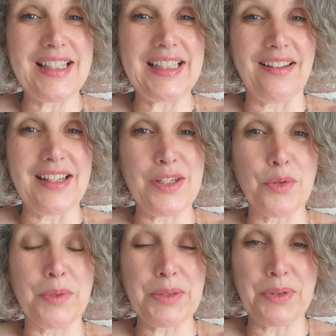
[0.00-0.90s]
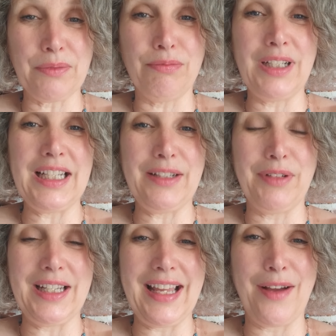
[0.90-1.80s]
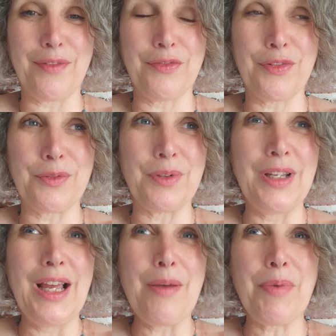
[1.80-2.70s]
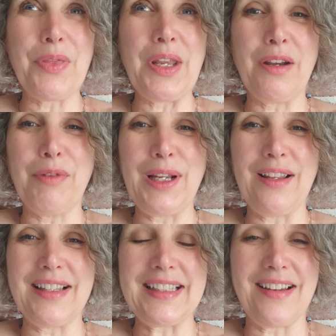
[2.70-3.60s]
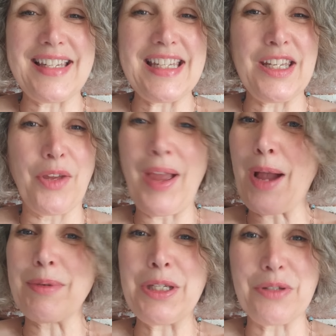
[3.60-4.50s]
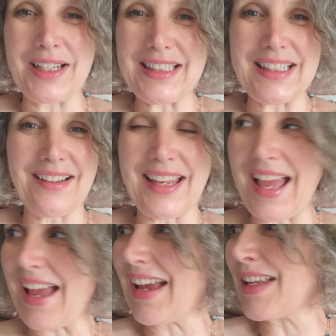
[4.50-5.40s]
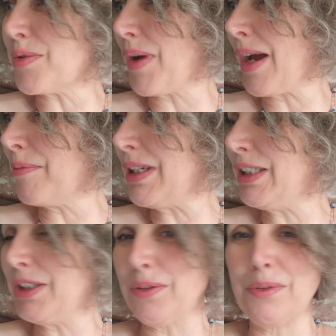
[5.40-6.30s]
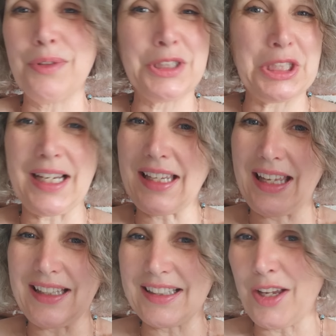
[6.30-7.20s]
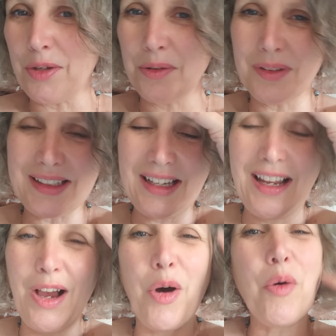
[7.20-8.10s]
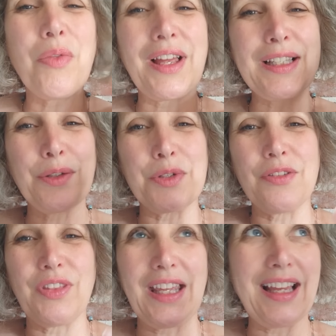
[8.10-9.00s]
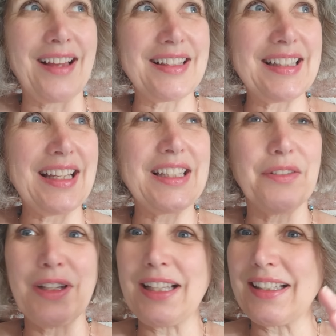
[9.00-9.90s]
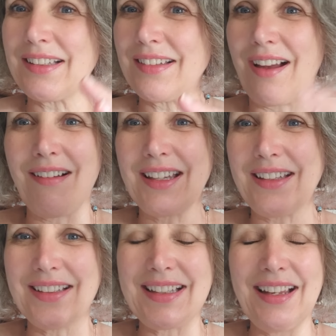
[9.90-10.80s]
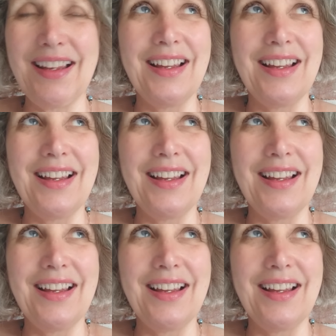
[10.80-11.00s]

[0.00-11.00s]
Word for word: design tool, which was really really helpful, but then I realised that I didn't know how many dresses I had, or how many shoes, jackets, coats, all that sort of thing, accessories, tights,